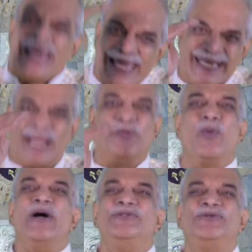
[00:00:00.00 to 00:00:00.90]
in other
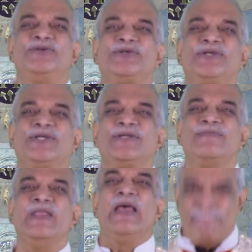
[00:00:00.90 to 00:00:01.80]
words,
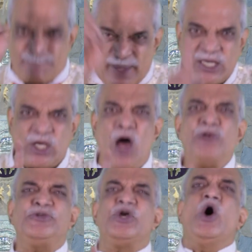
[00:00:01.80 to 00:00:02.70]

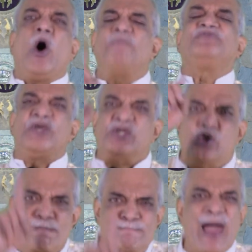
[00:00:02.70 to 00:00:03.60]
because of the
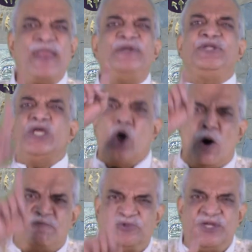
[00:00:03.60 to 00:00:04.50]
humanity
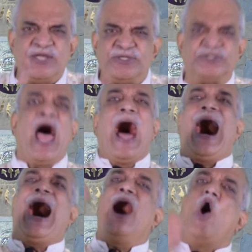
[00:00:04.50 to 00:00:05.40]
of Jesus,
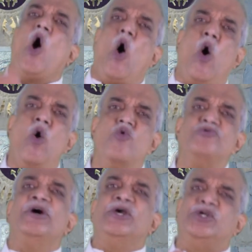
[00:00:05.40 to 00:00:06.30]
our
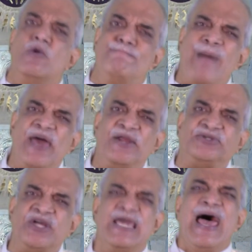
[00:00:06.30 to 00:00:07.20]
own
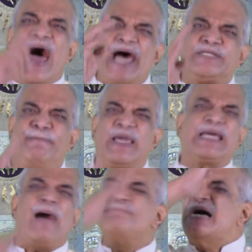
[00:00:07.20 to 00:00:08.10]
humanity has
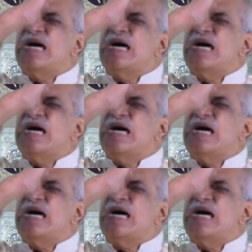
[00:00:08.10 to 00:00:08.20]
become